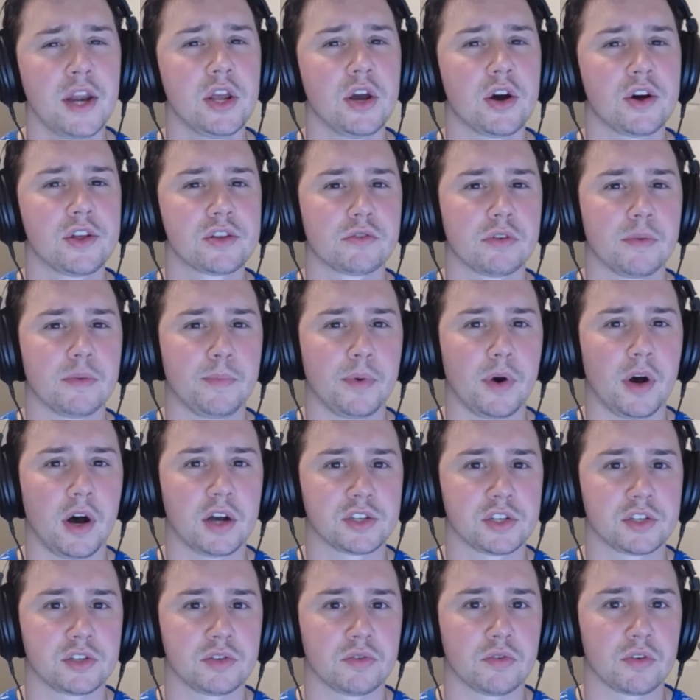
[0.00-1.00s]
other
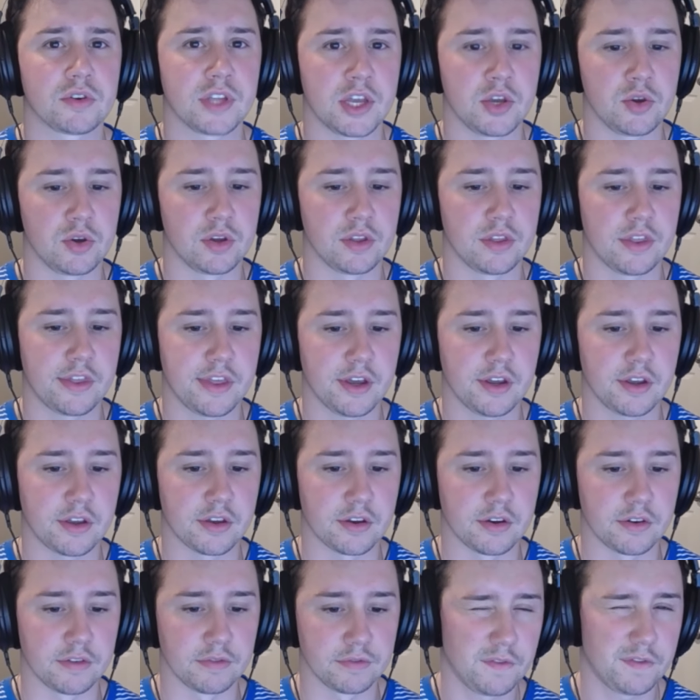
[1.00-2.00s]
repository that you can think
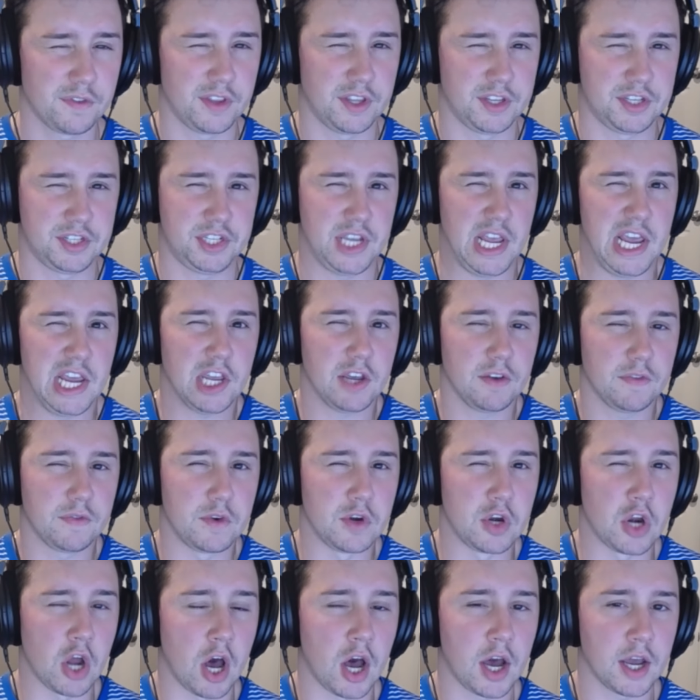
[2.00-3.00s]
of. For the sake of
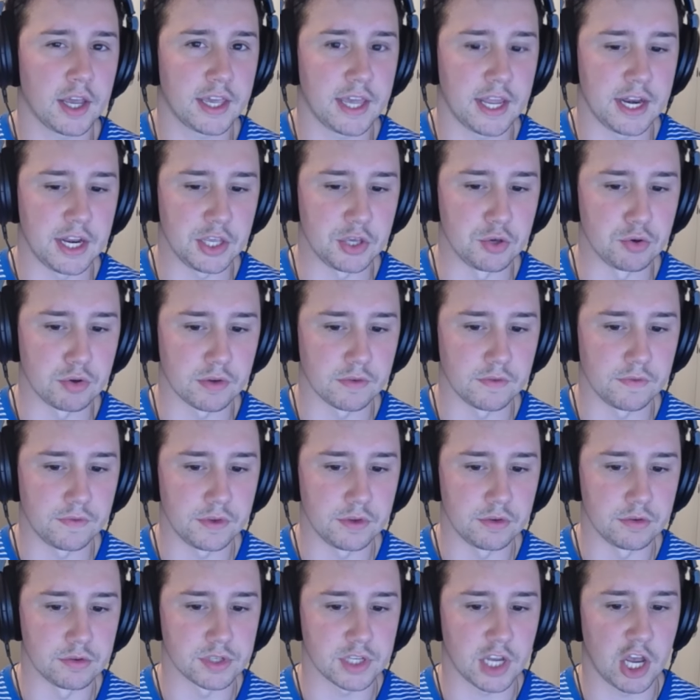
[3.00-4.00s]
not getting you
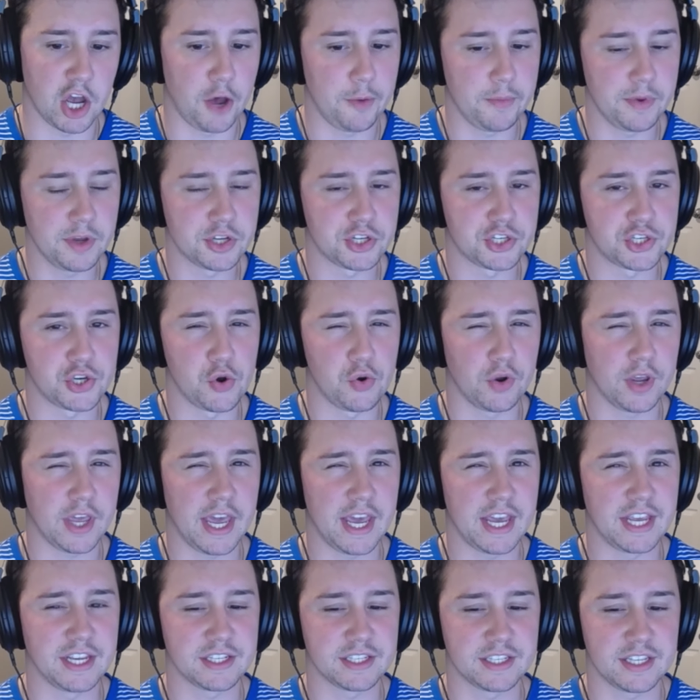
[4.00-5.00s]
confused, I'll be
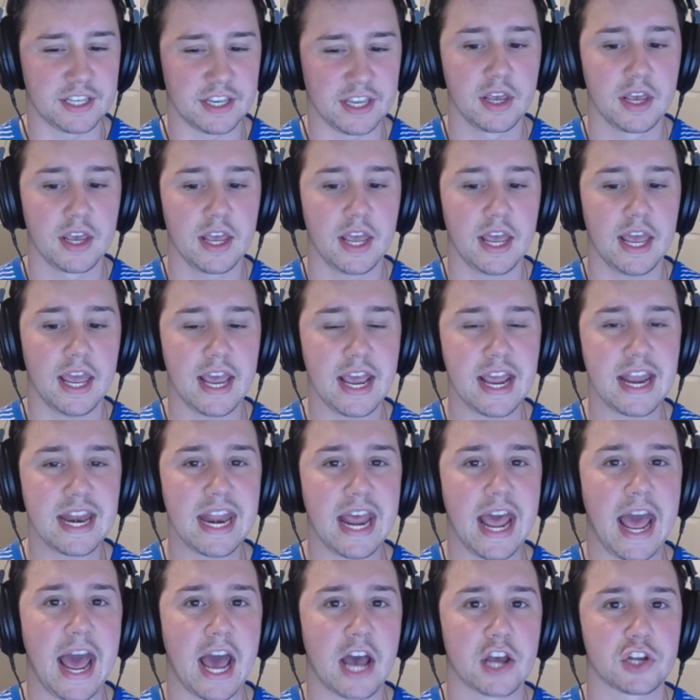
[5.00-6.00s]
showcasing
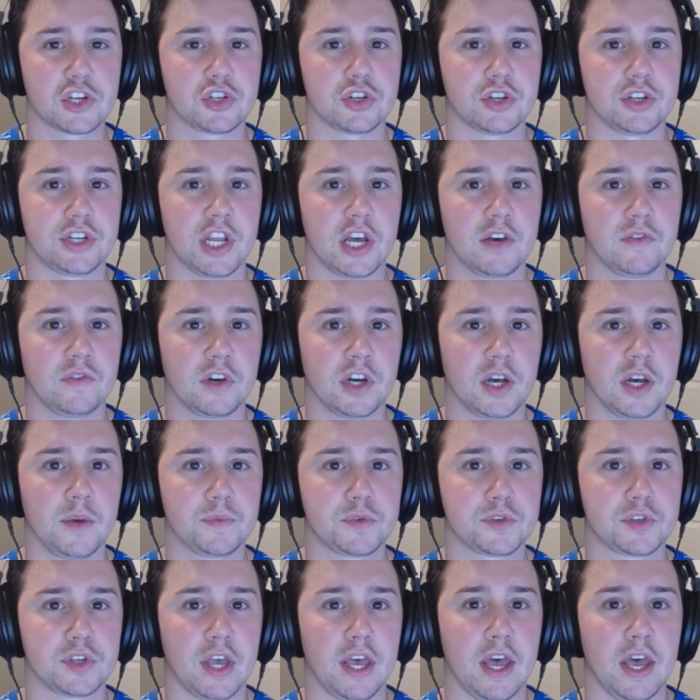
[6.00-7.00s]
in Azure
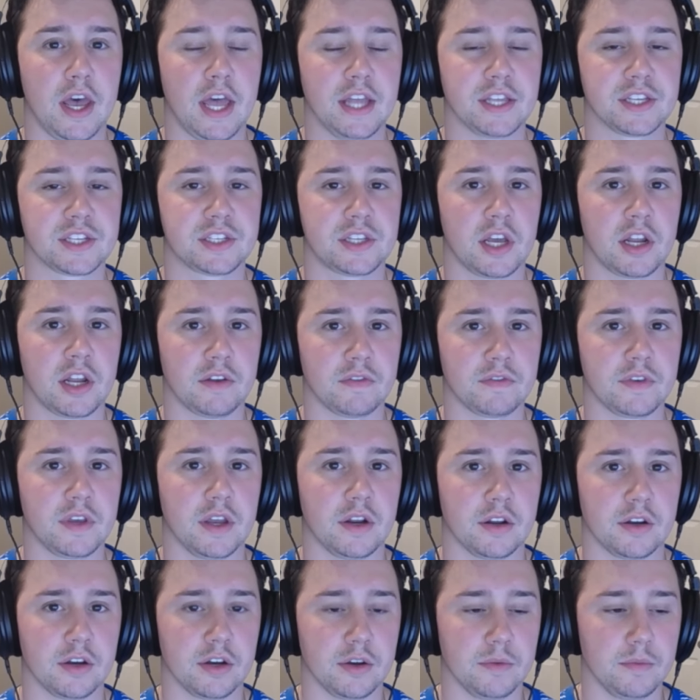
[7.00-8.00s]
DevOps instead of
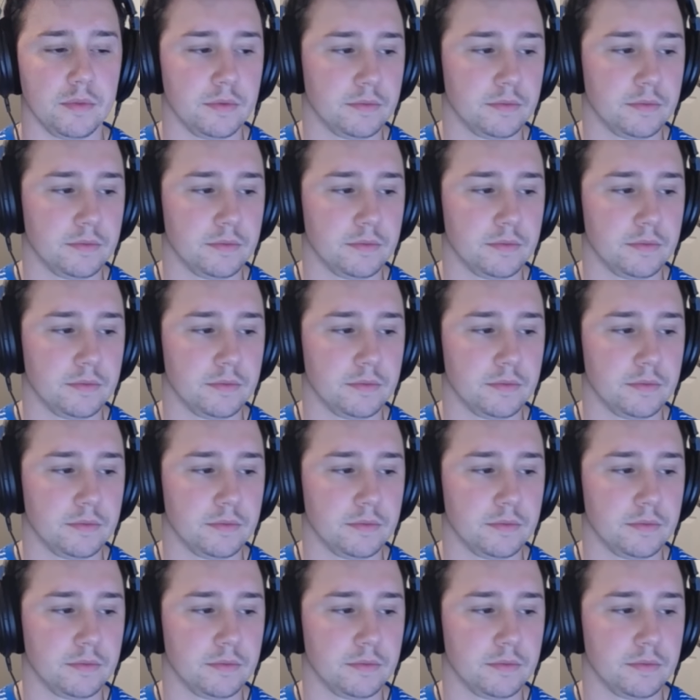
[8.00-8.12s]
GitHub.